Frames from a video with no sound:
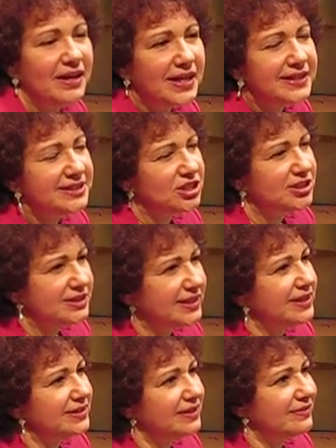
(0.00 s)
let's just
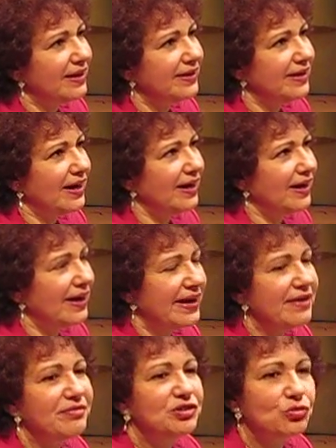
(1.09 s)
say that I
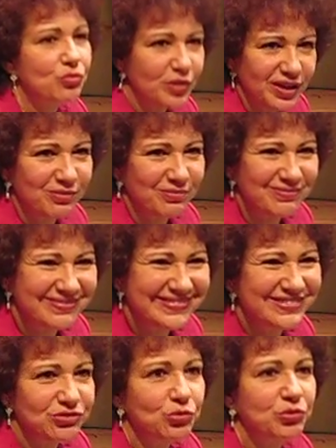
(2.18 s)
have a dream
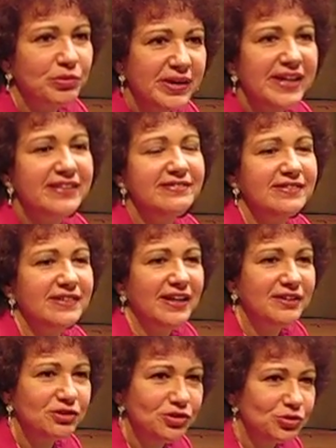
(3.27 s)
to create a
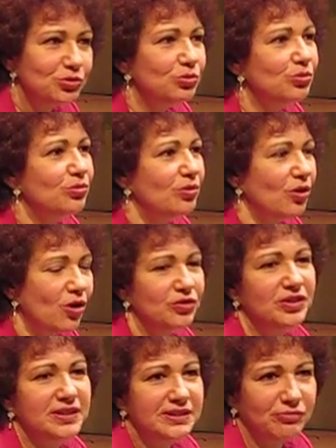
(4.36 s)
new
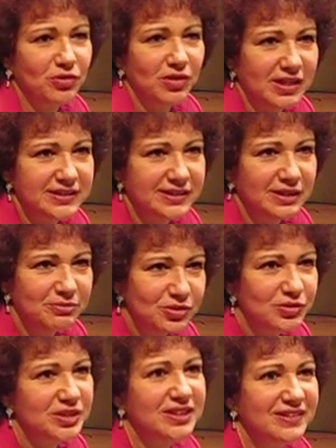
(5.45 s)
audience for classical
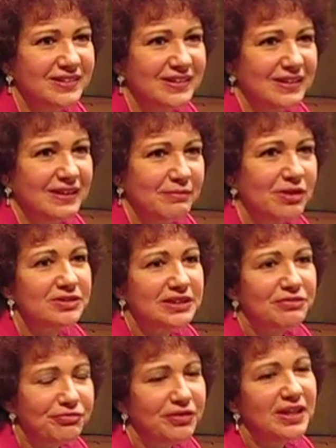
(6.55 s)
music, because I
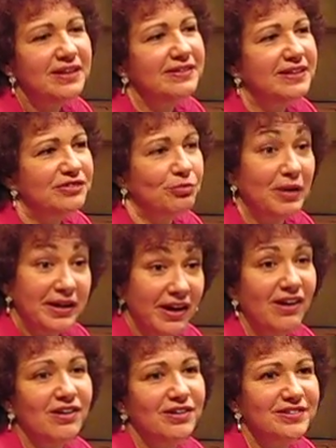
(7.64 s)
feel that my
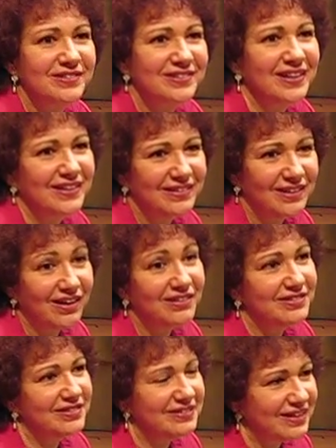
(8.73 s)
art, the art
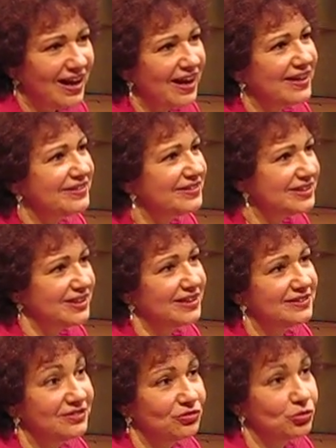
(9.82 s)
that I
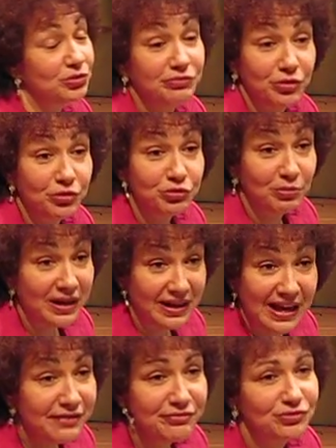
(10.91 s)
decided to devote my
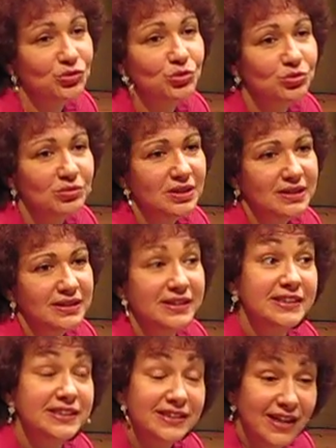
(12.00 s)
life to,
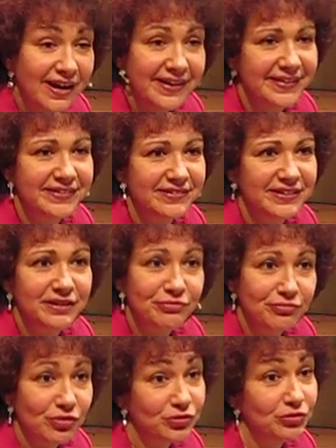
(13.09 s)
is dying in
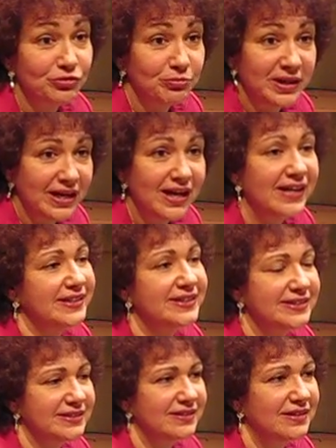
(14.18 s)
front of my
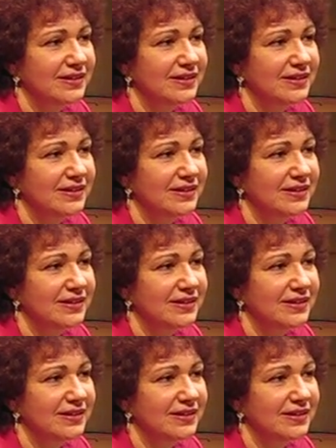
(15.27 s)
eyes.